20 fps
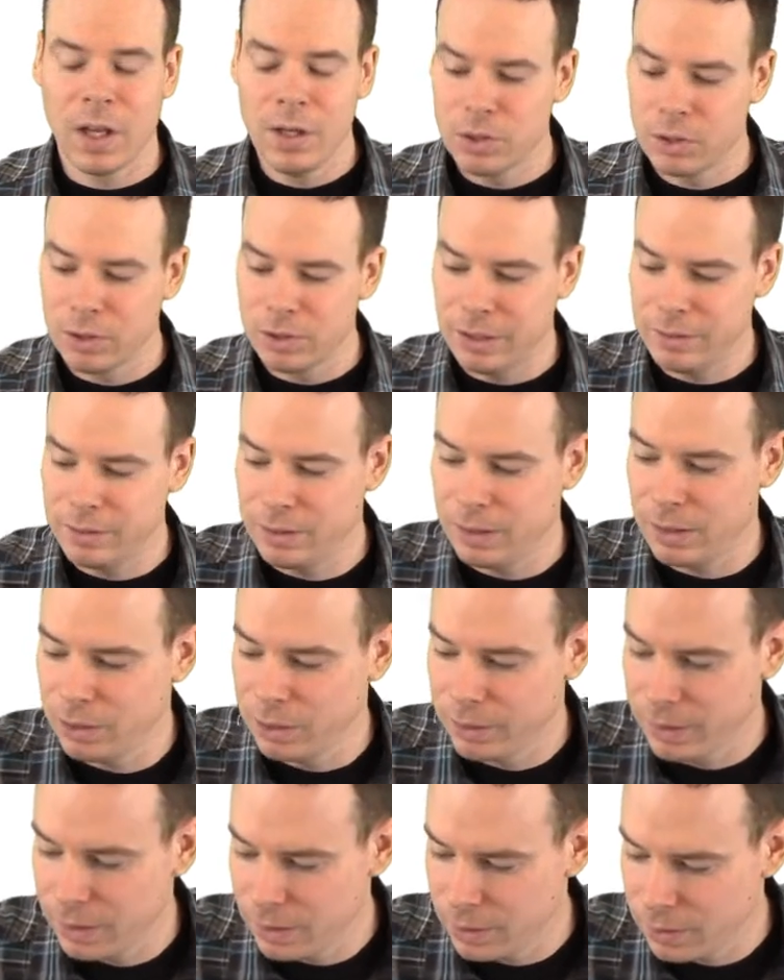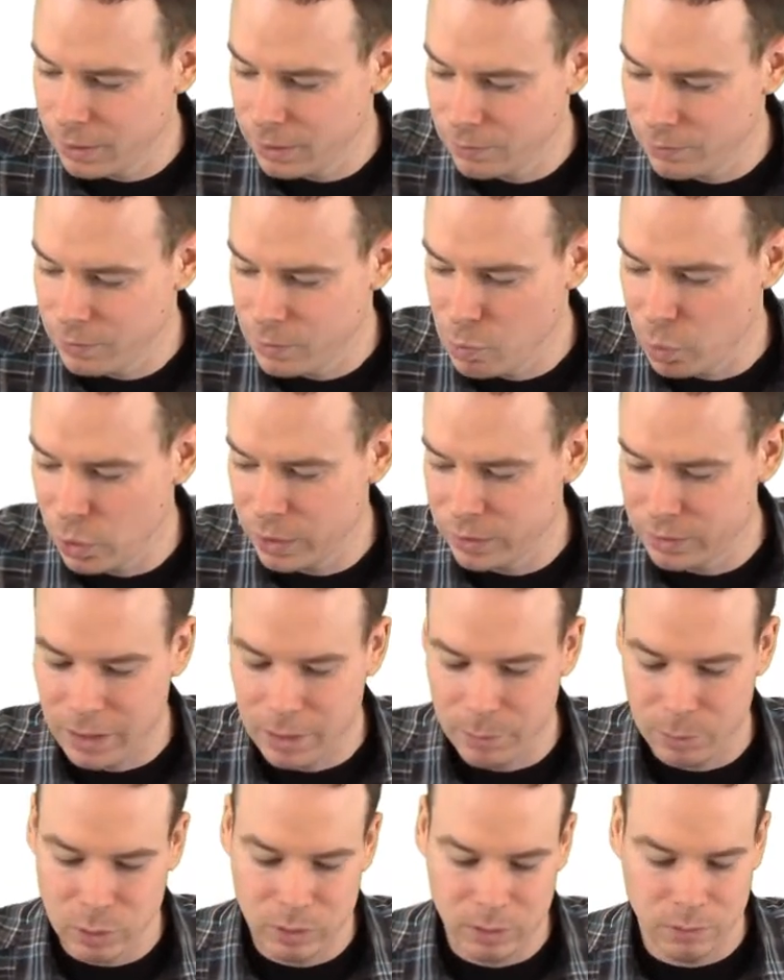So let's now look at a few more
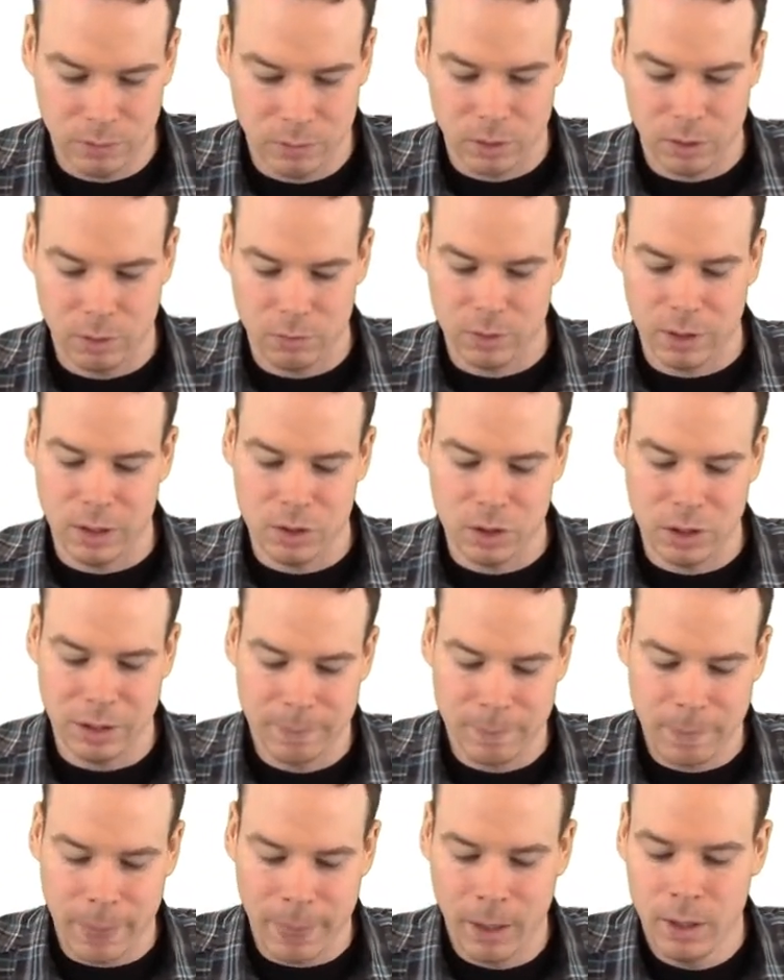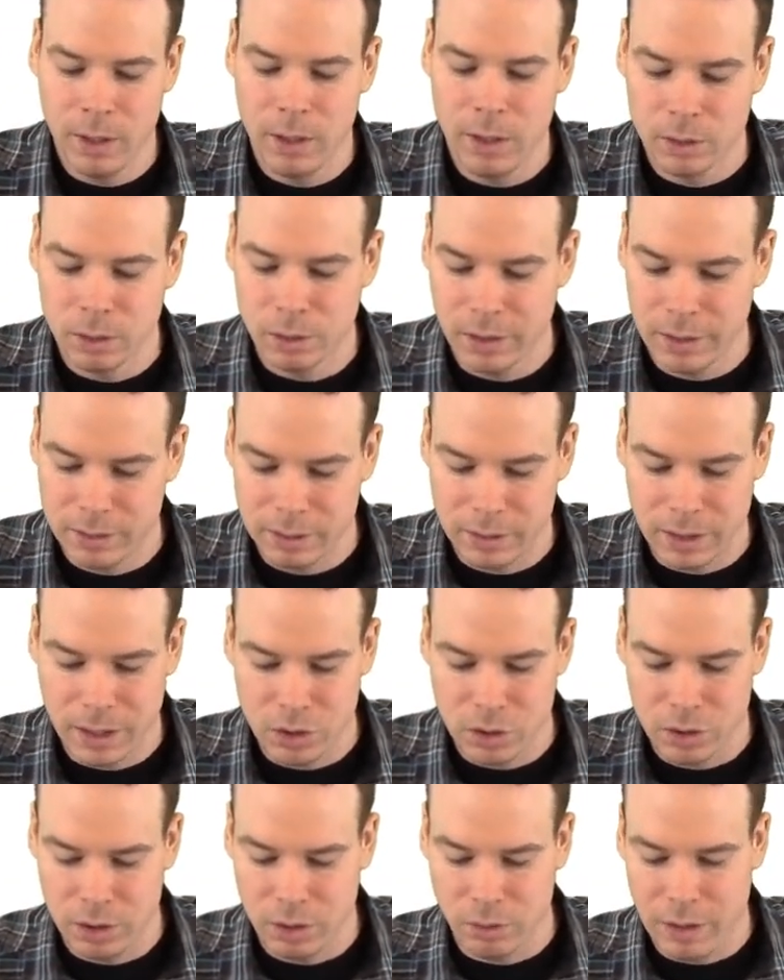examples of curve sketching. So let's
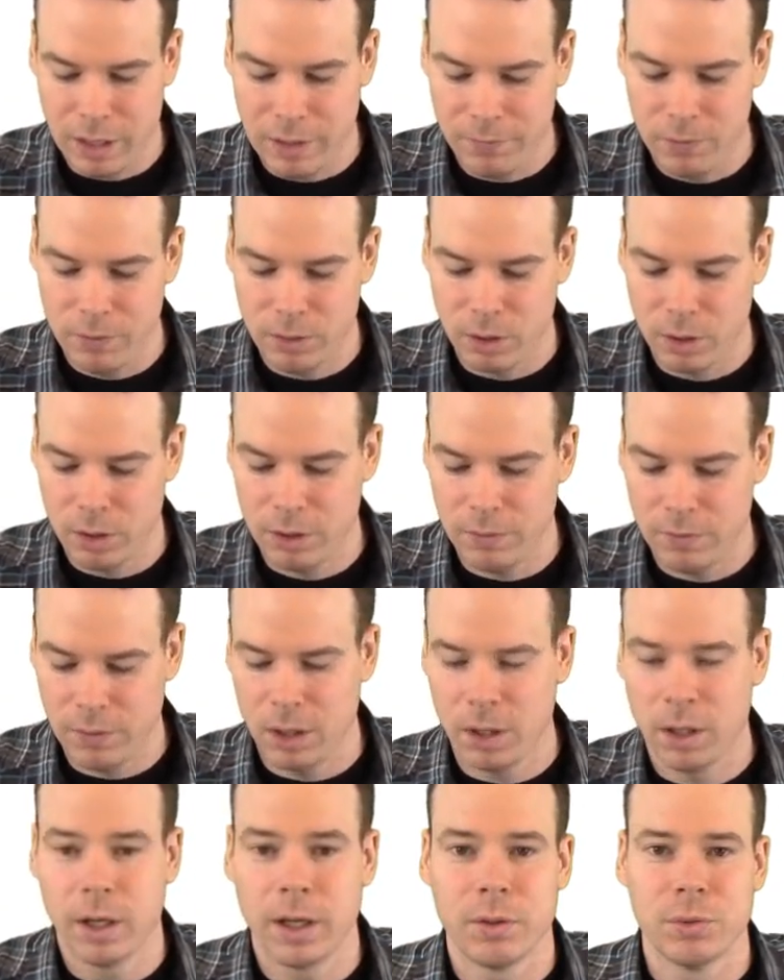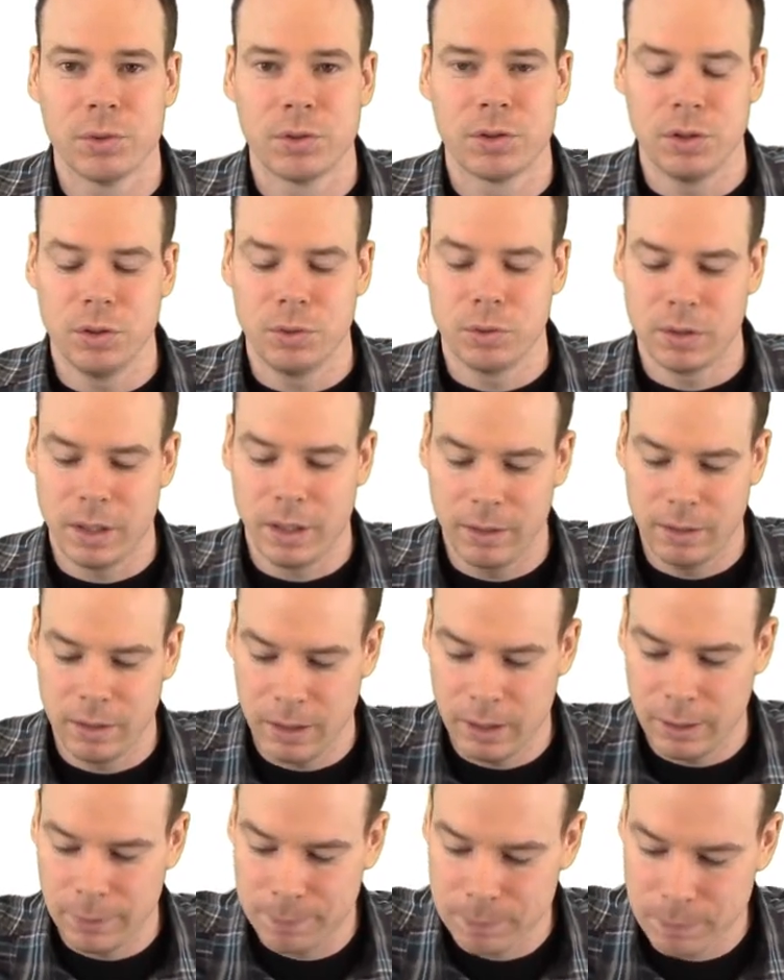sketch the graph of the curve r equals 2 sine
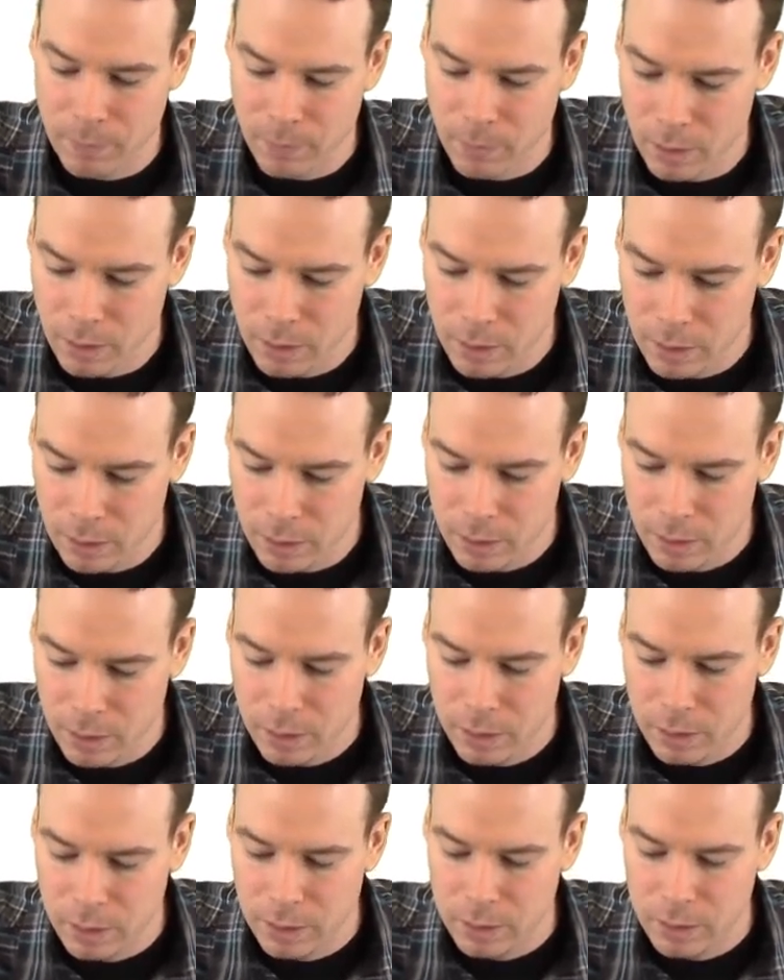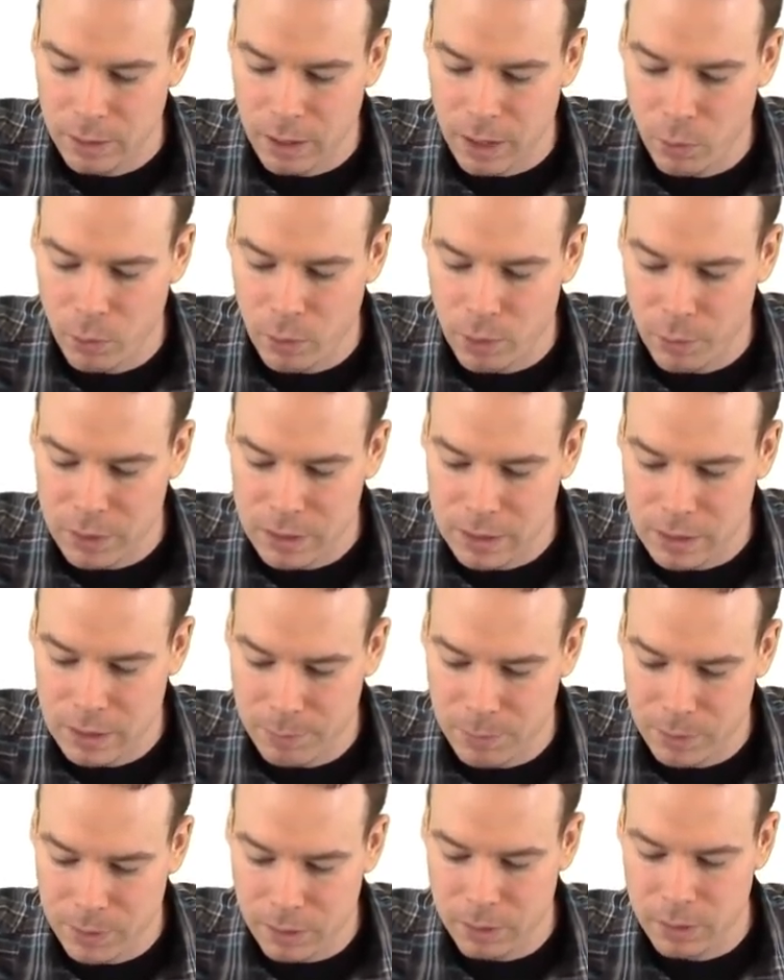theta. Now what we
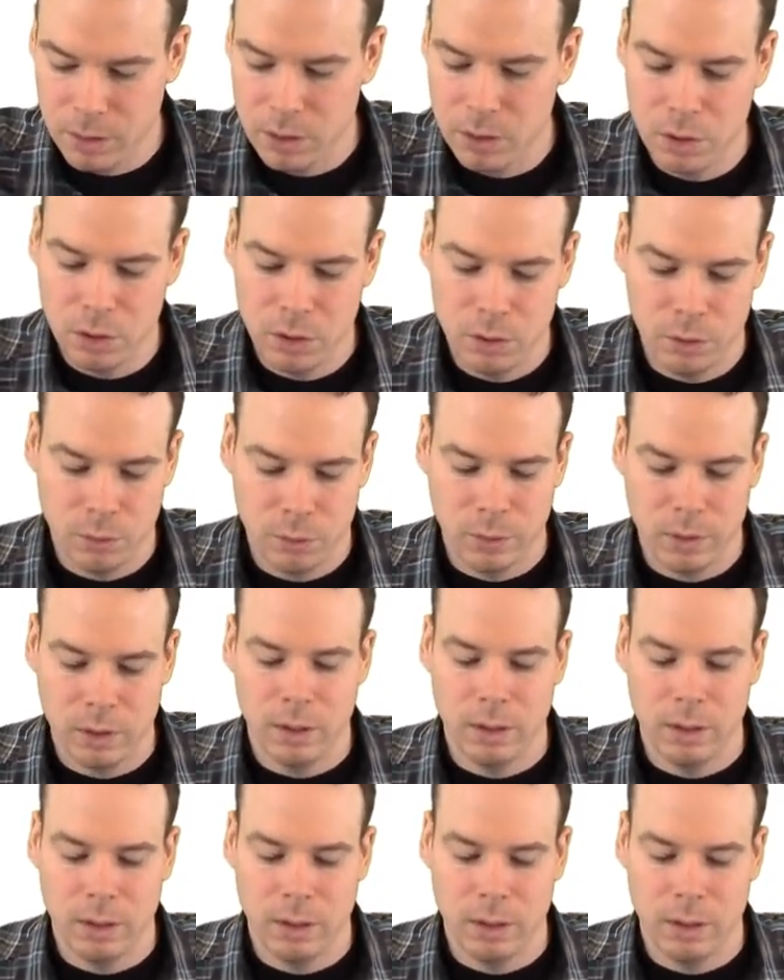typically do